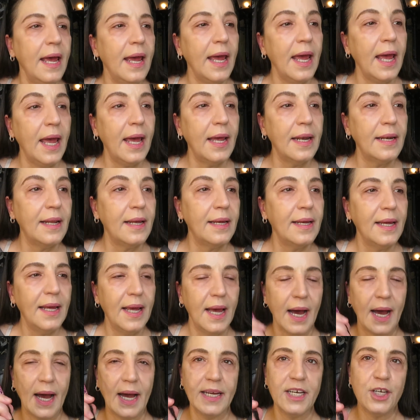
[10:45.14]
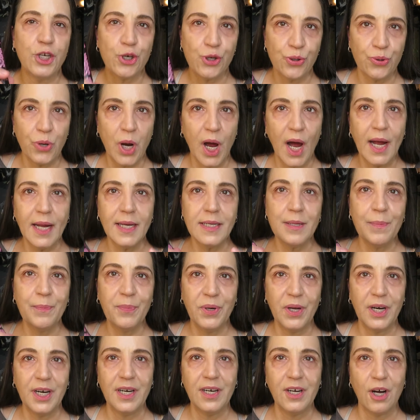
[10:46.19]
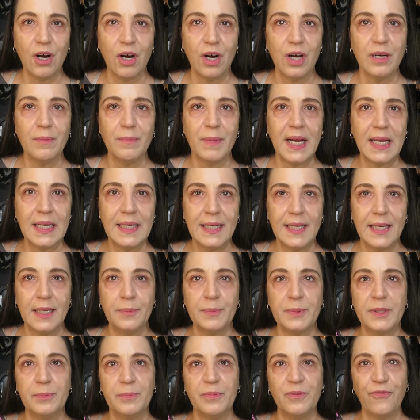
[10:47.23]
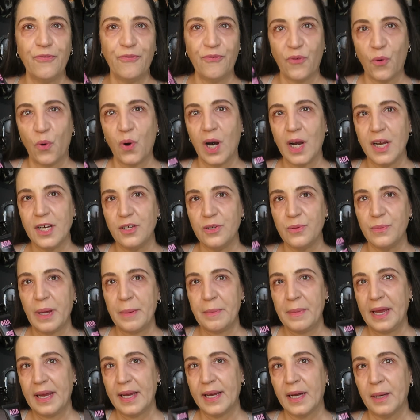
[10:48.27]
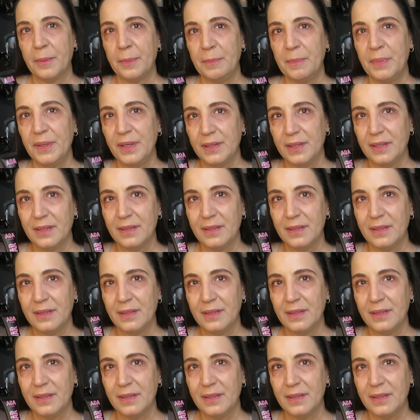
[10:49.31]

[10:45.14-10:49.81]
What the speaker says: And I try to put it on my lips before I do my makeup.